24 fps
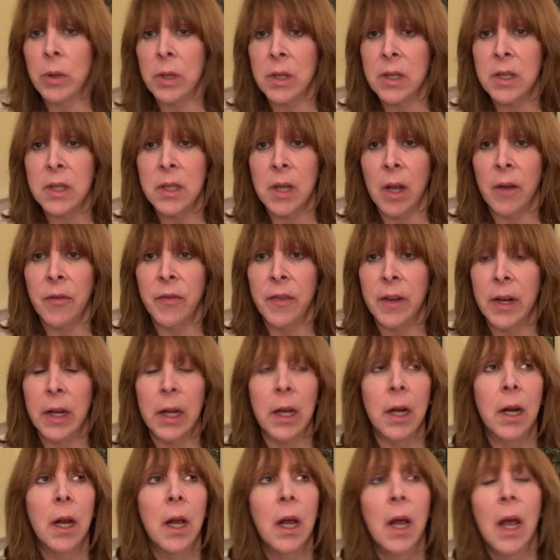your stuff in
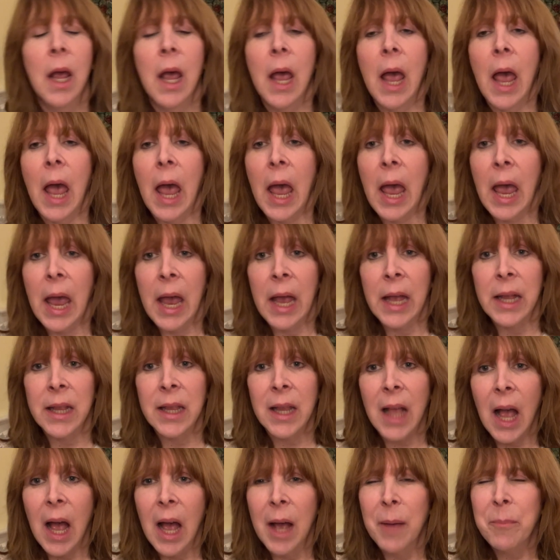it.
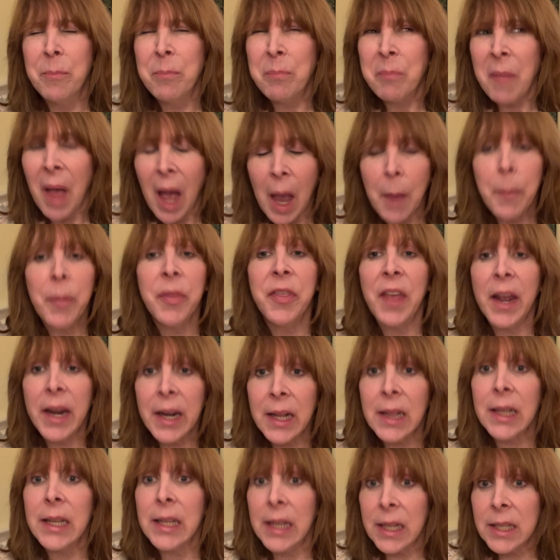And
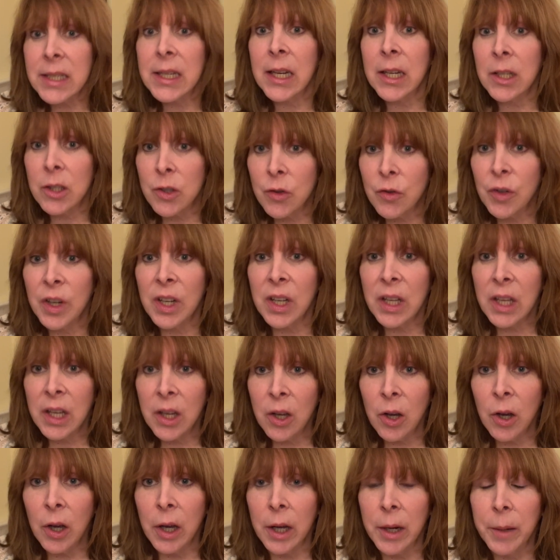hypothetically, that sounds really
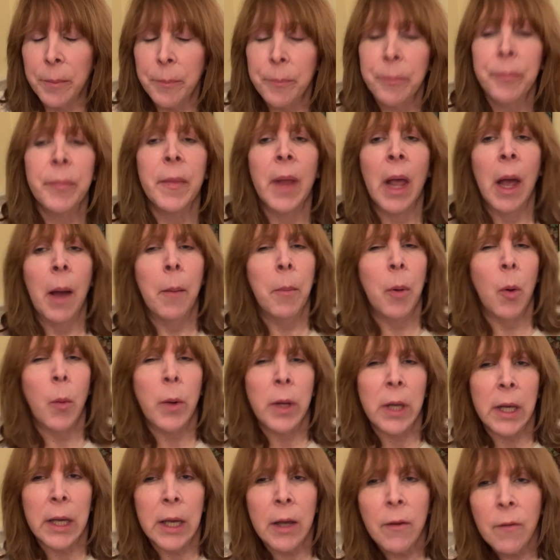good. But when
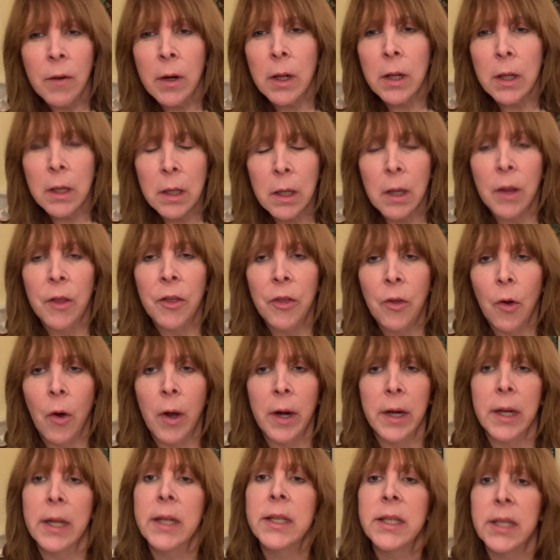you give it a little
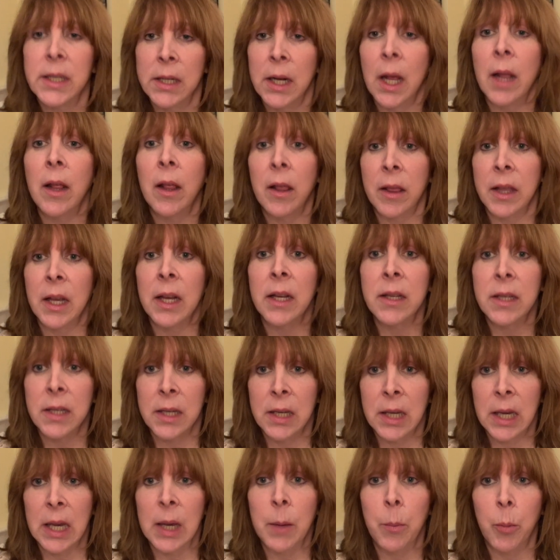thought, it's another thing to
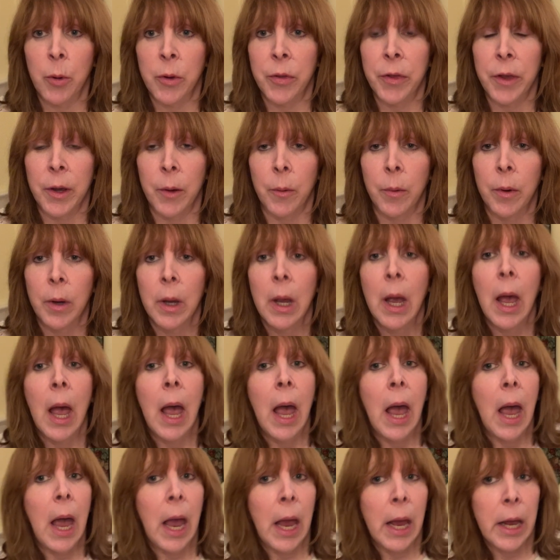keep with you.
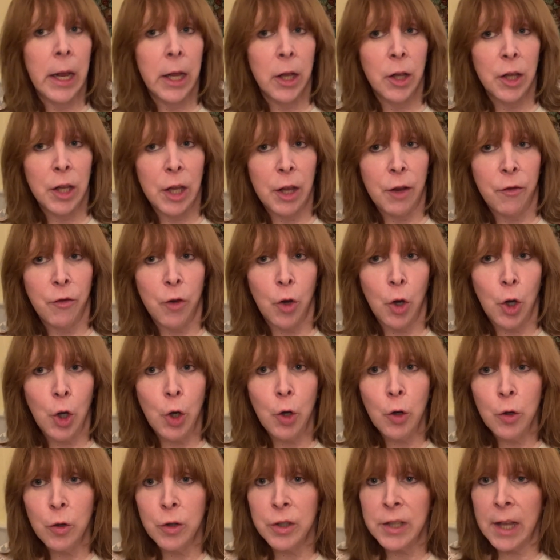And if you
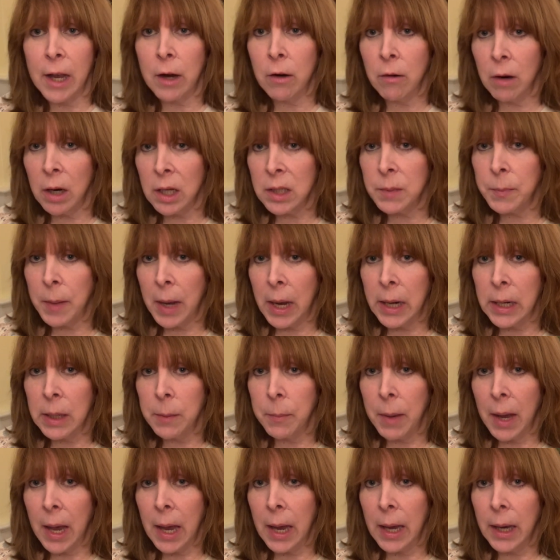use that crossbody
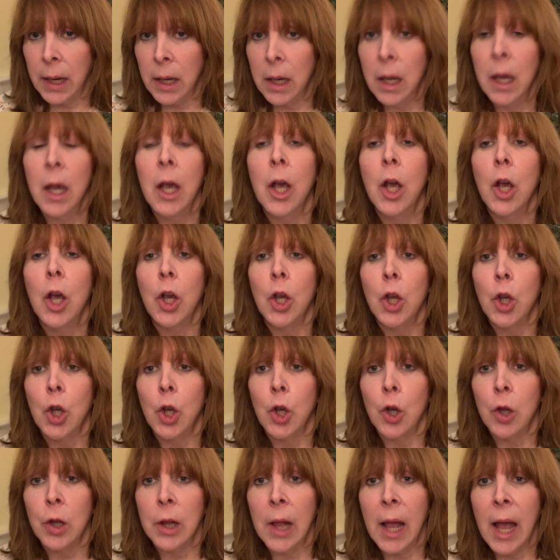bag,
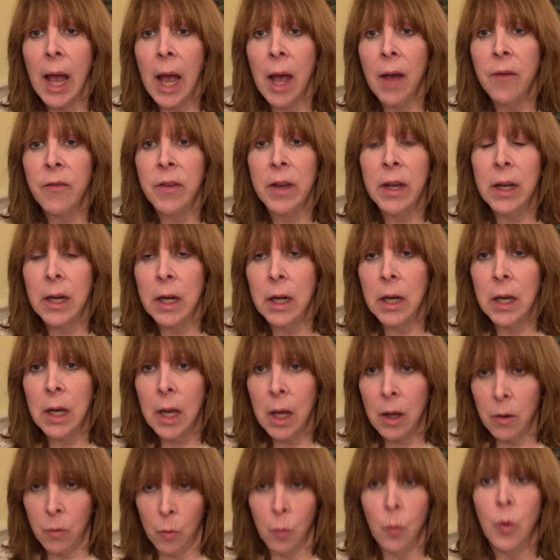you'll have it
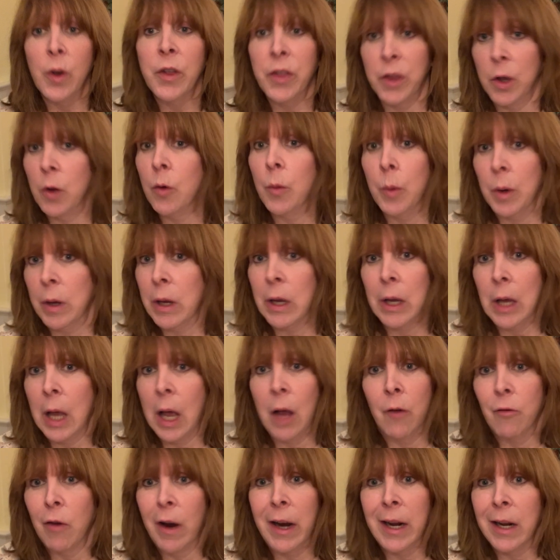with you
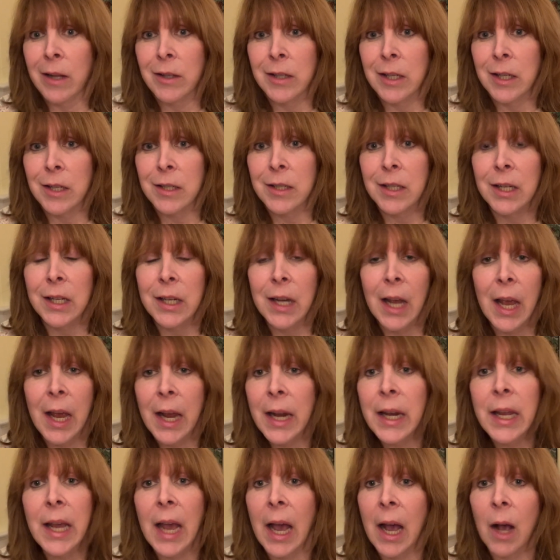right under your seat
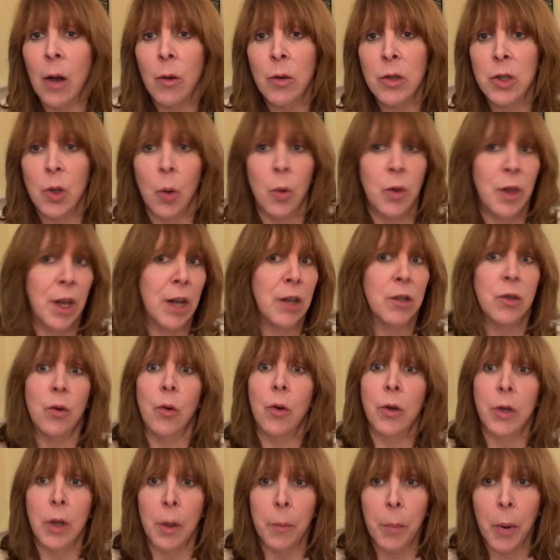anyhow. So there's
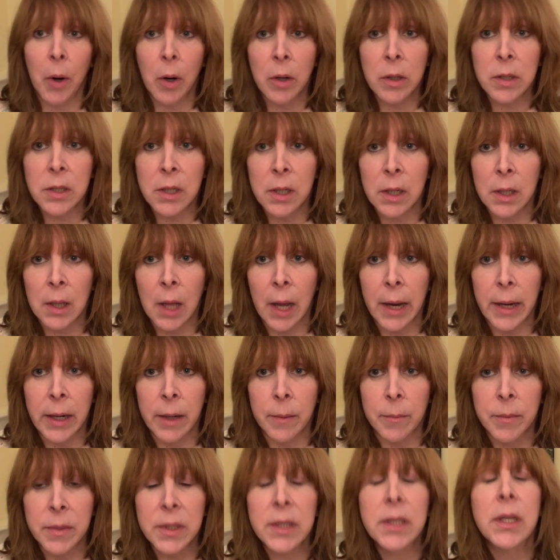all your personal
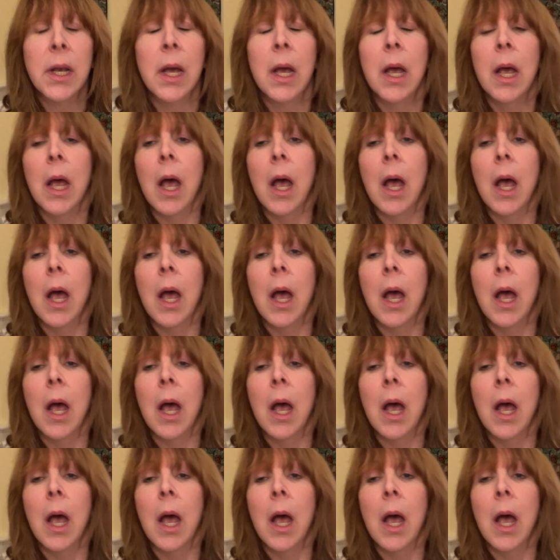items.